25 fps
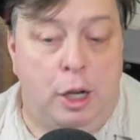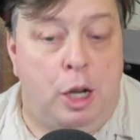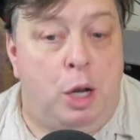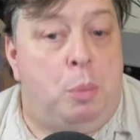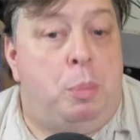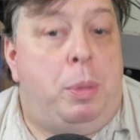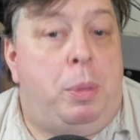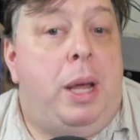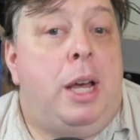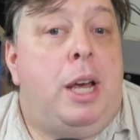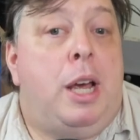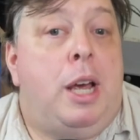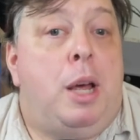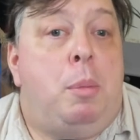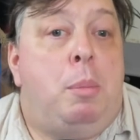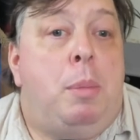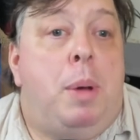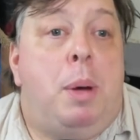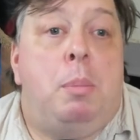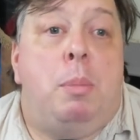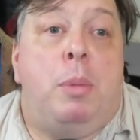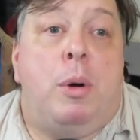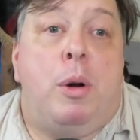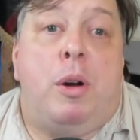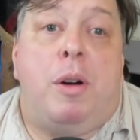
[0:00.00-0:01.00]
Being a
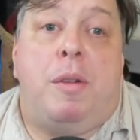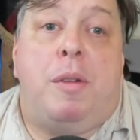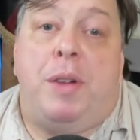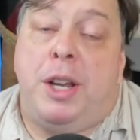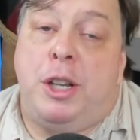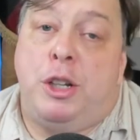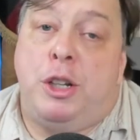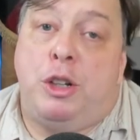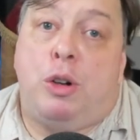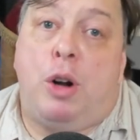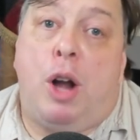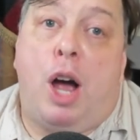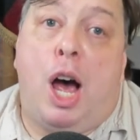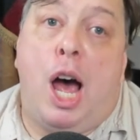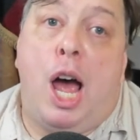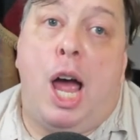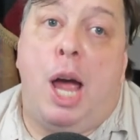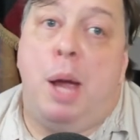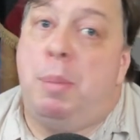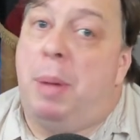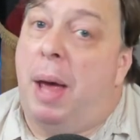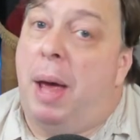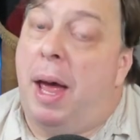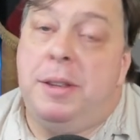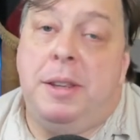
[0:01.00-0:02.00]
member of a
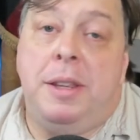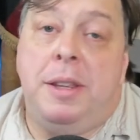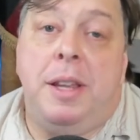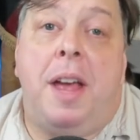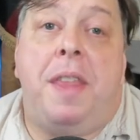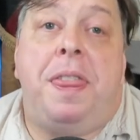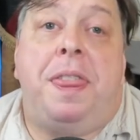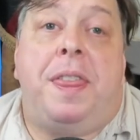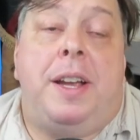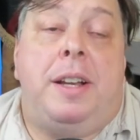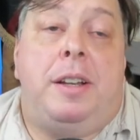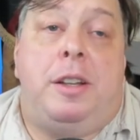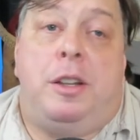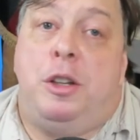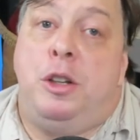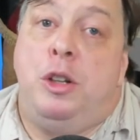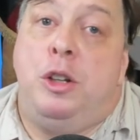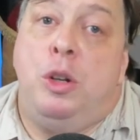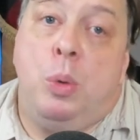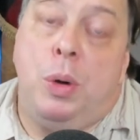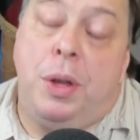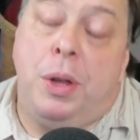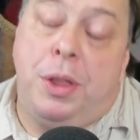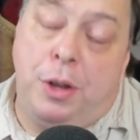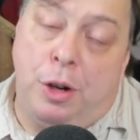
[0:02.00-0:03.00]
tribe had nothing to
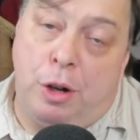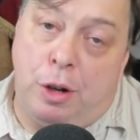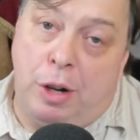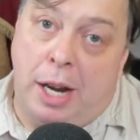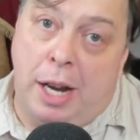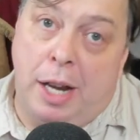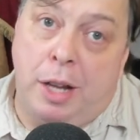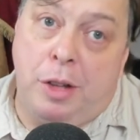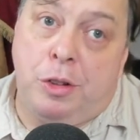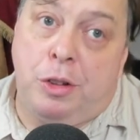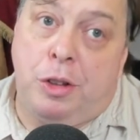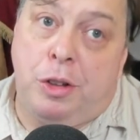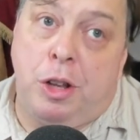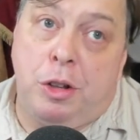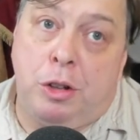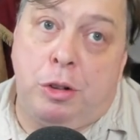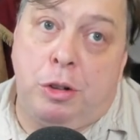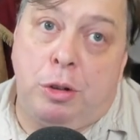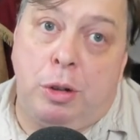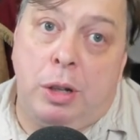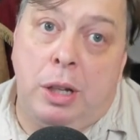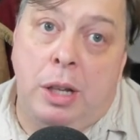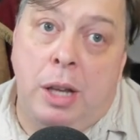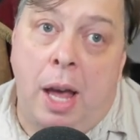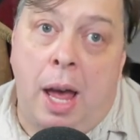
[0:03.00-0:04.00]
do with your
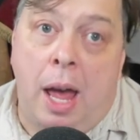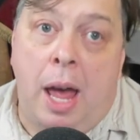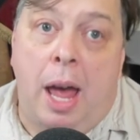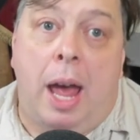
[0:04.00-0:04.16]
ancestry